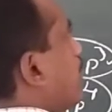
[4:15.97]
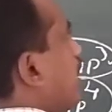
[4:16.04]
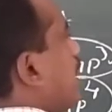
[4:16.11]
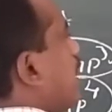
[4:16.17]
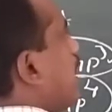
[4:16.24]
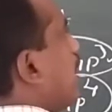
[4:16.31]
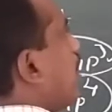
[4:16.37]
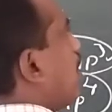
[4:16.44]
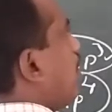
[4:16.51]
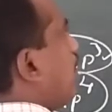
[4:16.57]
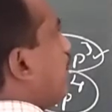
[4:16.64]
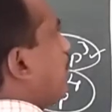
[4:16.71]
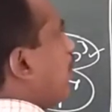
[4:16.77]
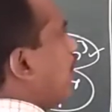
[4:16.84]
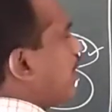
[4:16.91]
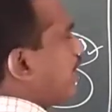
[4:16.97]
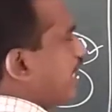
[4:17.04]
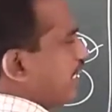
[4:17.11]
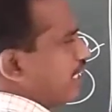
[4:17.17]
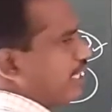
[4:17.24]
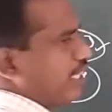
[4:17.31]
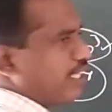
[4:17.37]
here
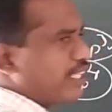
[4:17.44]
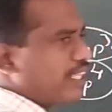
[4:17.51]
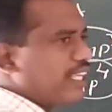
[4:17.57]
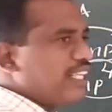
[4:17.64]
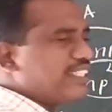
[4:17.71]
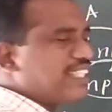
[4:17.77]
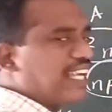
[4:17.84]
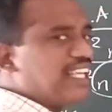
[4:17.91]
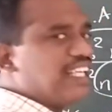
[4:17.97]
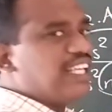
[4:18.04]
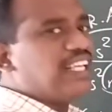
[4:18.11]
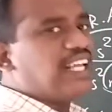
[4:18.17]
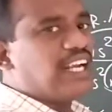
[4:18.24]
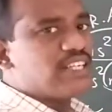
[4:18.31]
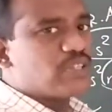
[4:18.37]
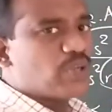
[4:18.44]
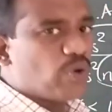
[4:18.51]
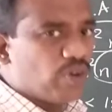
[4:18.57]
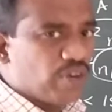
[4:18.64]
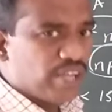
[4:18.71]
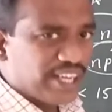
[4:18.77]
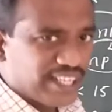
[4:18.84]
fluorine is highly
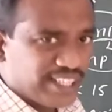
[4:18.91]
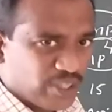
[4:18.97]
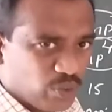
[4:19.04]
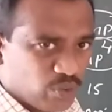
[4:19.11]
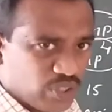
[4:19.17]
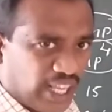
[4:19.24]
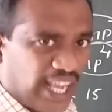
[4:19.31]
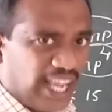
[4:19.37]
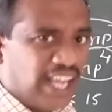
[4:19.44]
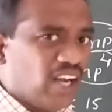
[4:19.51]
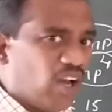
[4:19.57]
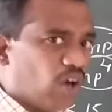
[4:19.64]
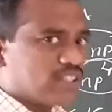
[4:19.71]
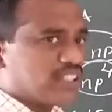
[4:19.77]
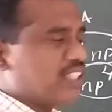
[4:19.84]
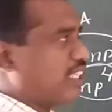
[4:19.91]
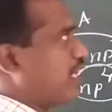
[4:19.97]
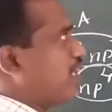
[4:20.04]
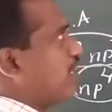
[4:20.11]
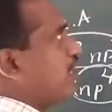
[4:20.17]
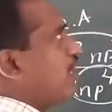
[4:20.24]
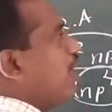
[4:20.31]
electronegative than oxygen.
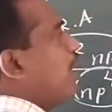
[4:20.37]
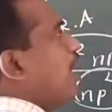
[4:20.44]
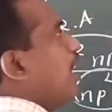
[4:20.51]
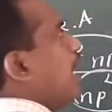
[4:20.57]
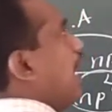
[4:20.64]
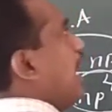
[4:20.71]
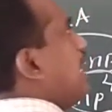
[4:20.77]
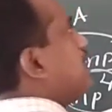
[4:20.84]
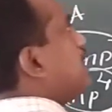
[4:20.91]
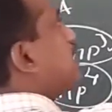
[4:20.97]
Hence,